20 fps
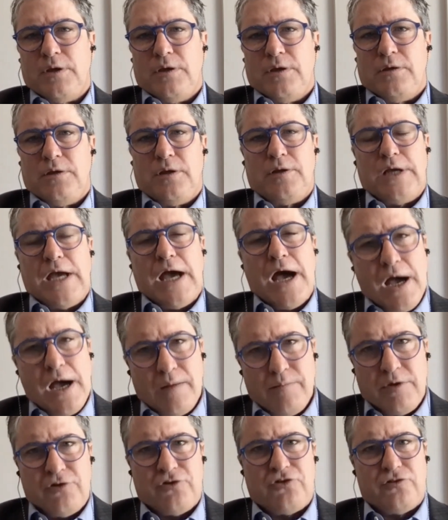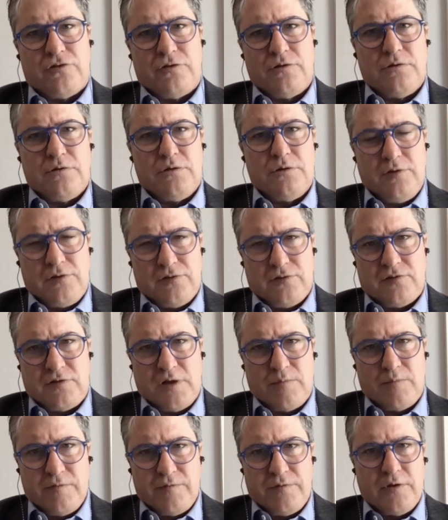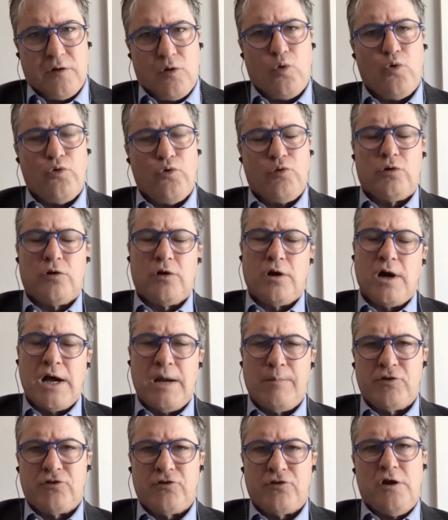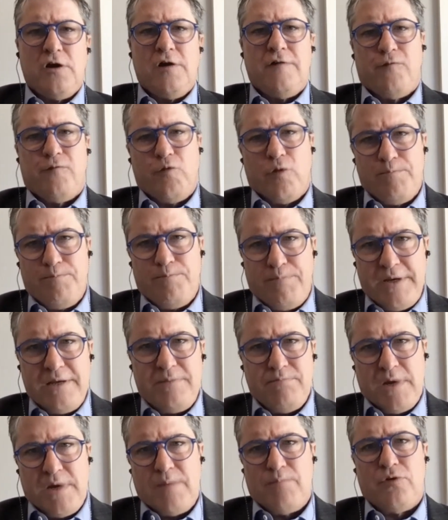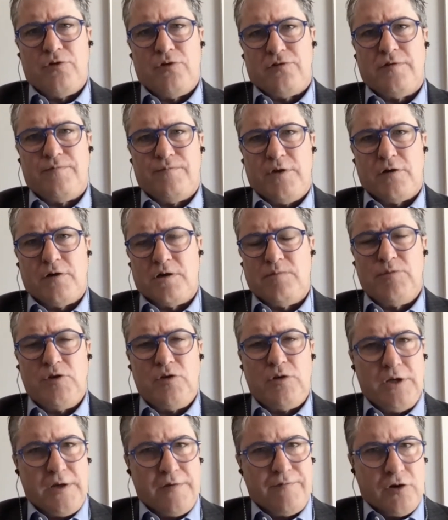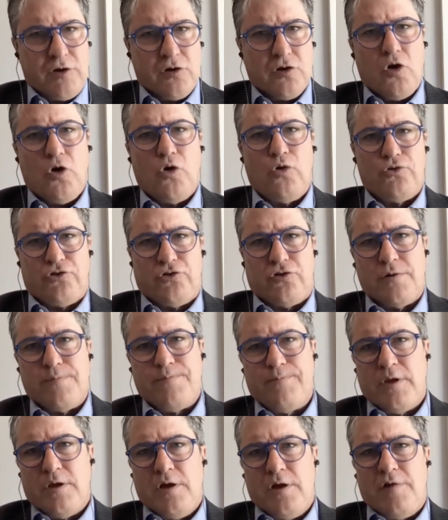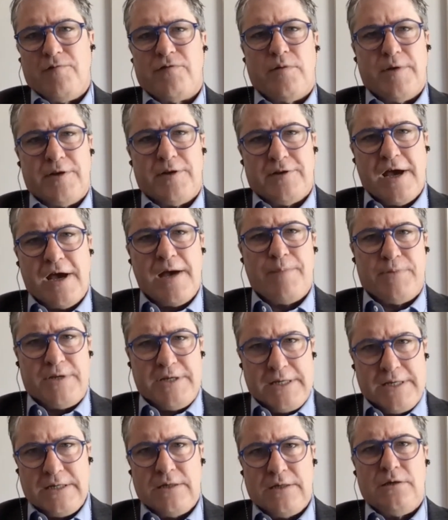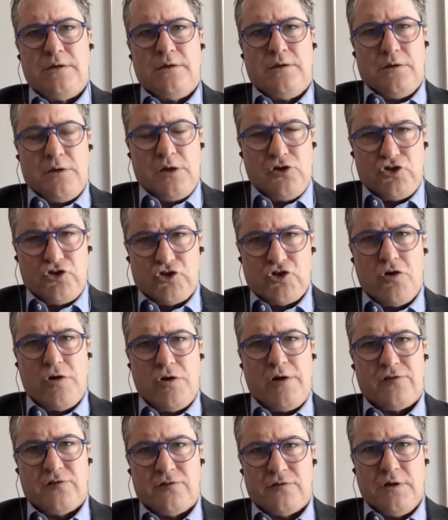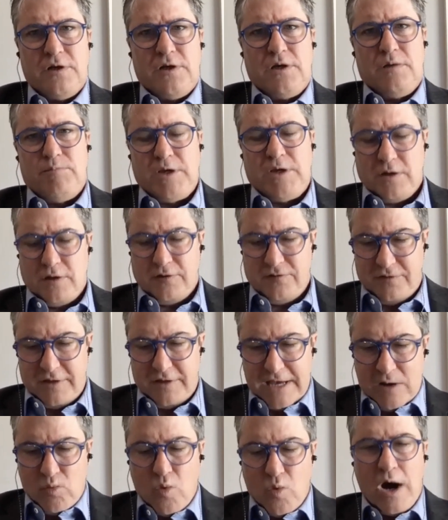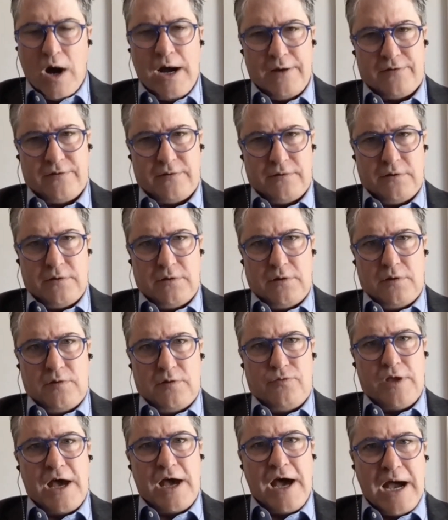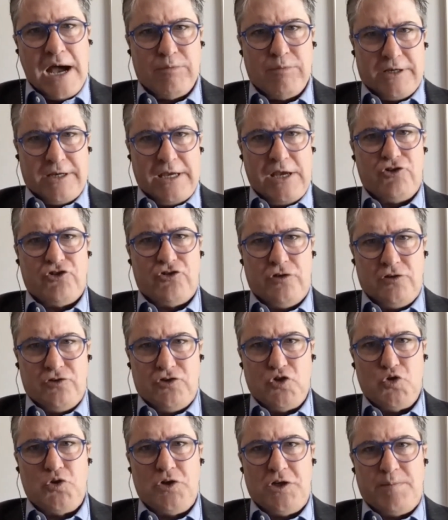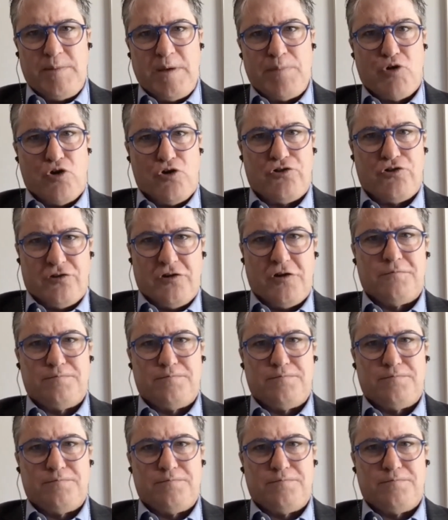Now the Amish, at least some of the old order Amish, forbid members of their community, of their culture, from adopting insurance because they want the obligation and duty to be personal.